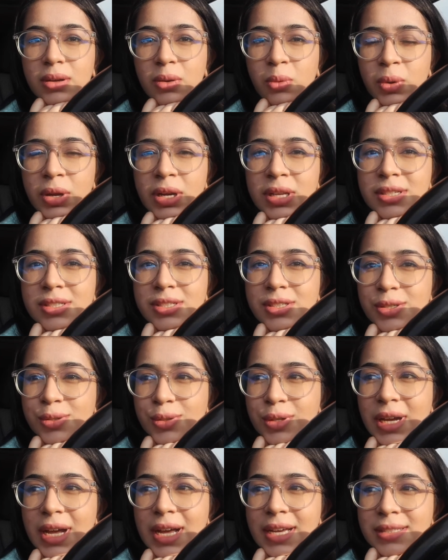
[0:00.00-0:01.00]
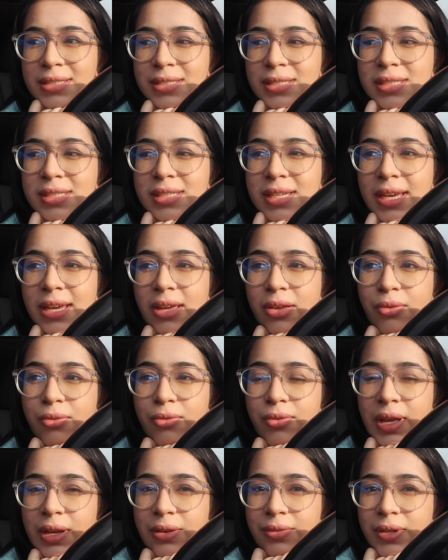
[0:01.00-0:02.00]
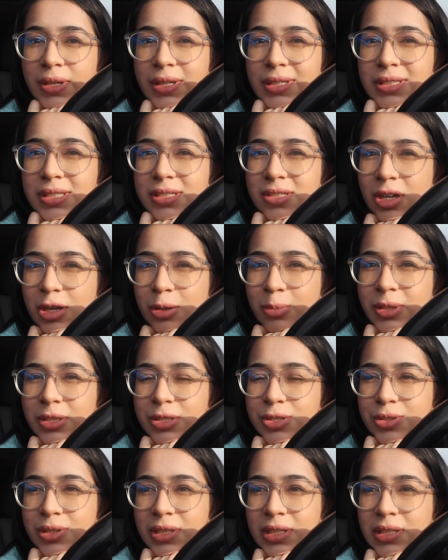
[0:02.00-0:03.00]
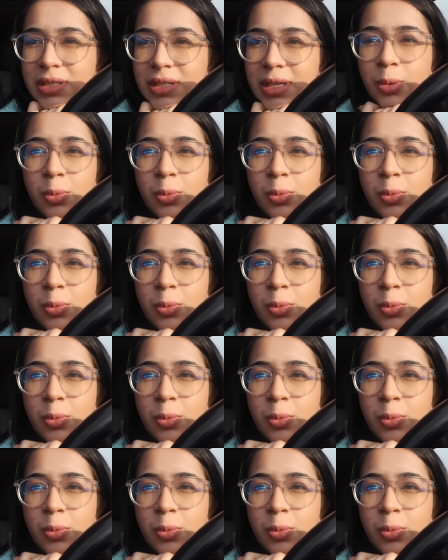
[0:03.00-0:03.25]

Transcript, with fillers: what is your guys' like favorite Starbucks drink? Like